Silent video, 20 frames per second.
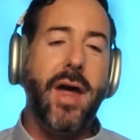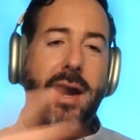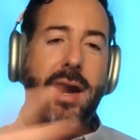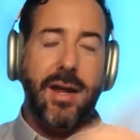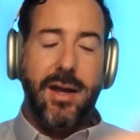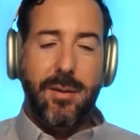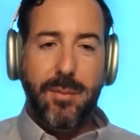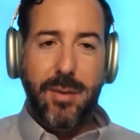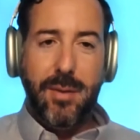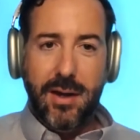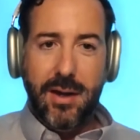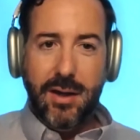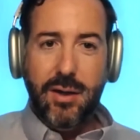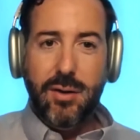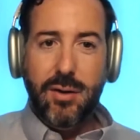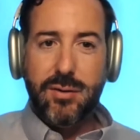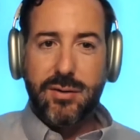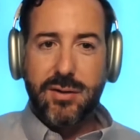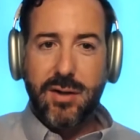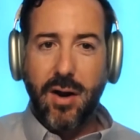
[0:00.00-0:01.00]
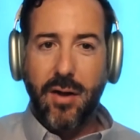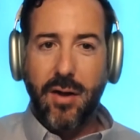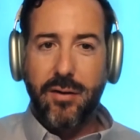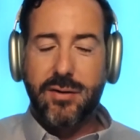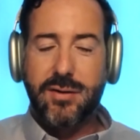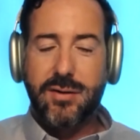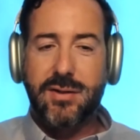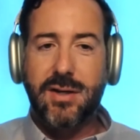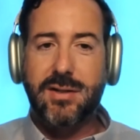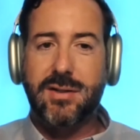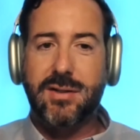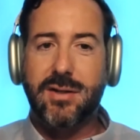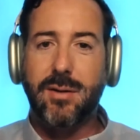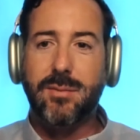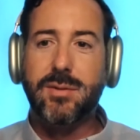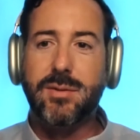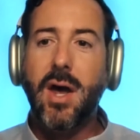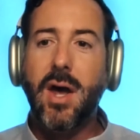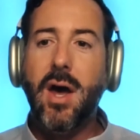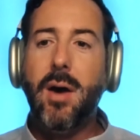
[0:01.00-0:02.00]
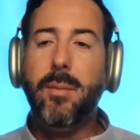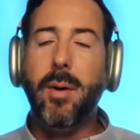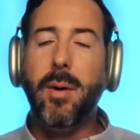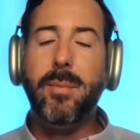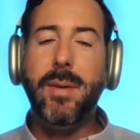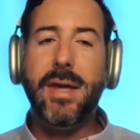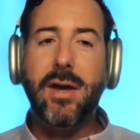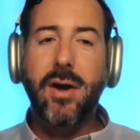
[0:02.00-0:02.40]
so that it can be used in other systems.